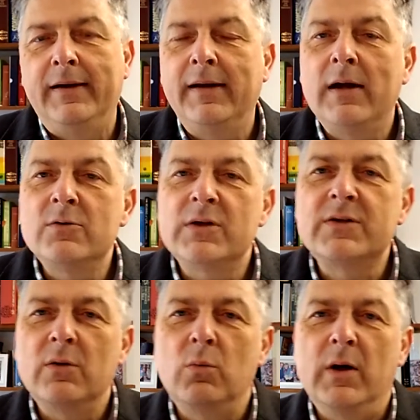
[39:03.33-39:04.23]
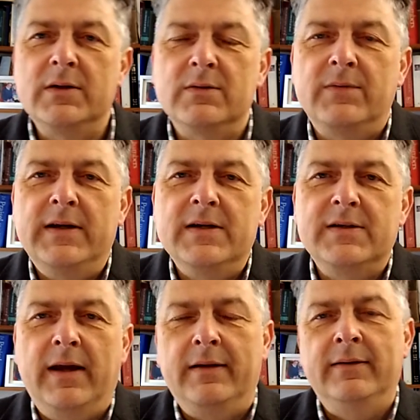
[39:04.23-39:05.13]
And now just a word to
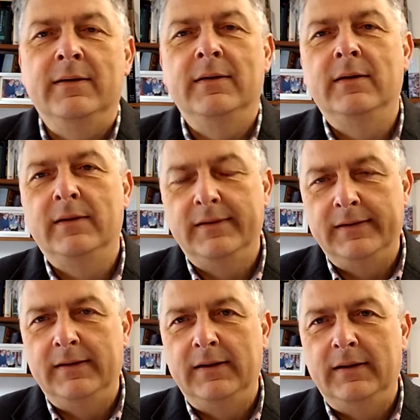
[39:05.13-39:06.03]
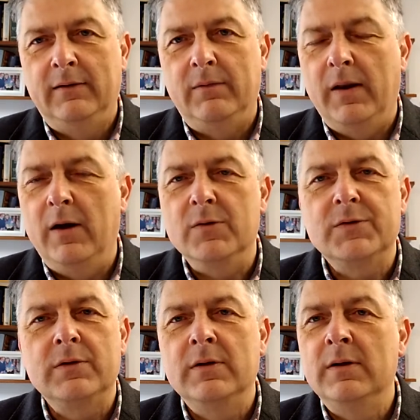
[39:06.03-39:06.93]
finish then, for
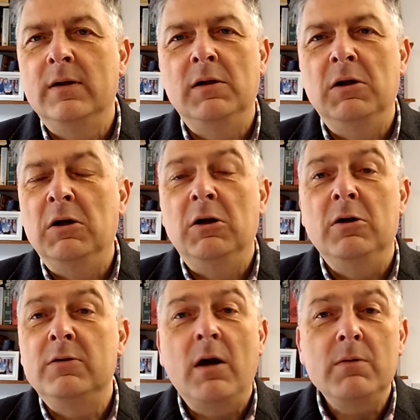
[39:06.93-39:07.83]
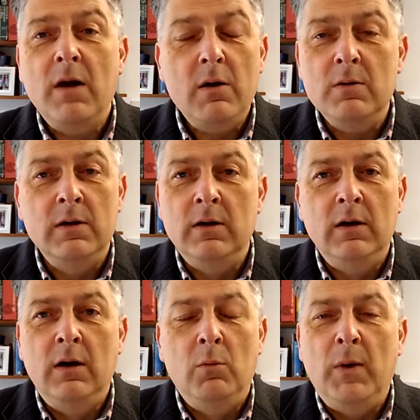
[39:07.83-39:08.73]
those who don't know
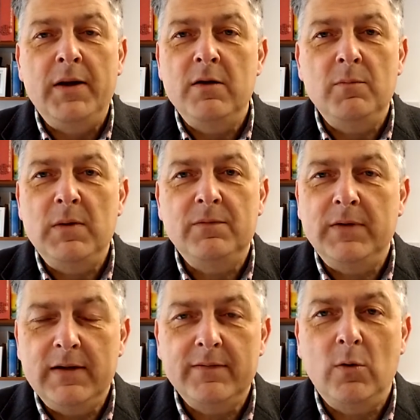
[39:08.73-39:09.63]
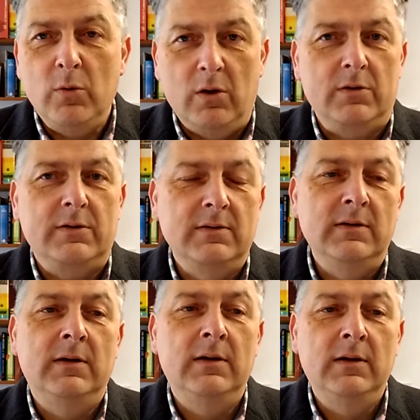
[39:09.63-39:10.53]
whether you've been forgiven or not.
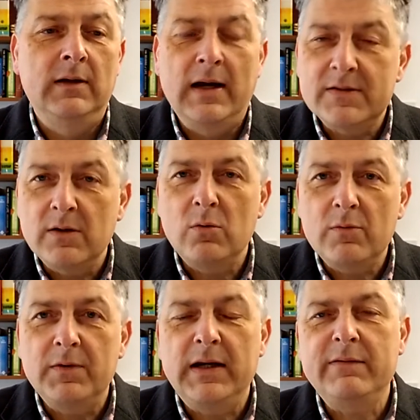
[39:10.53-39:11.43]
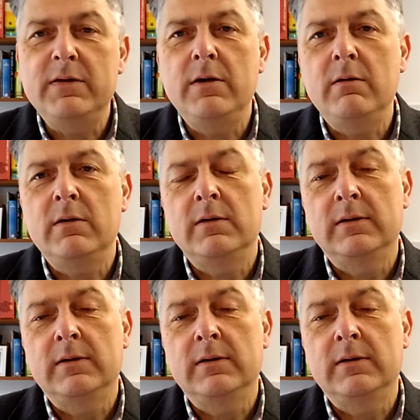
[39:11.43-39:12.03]
Has the Lord forgiven you?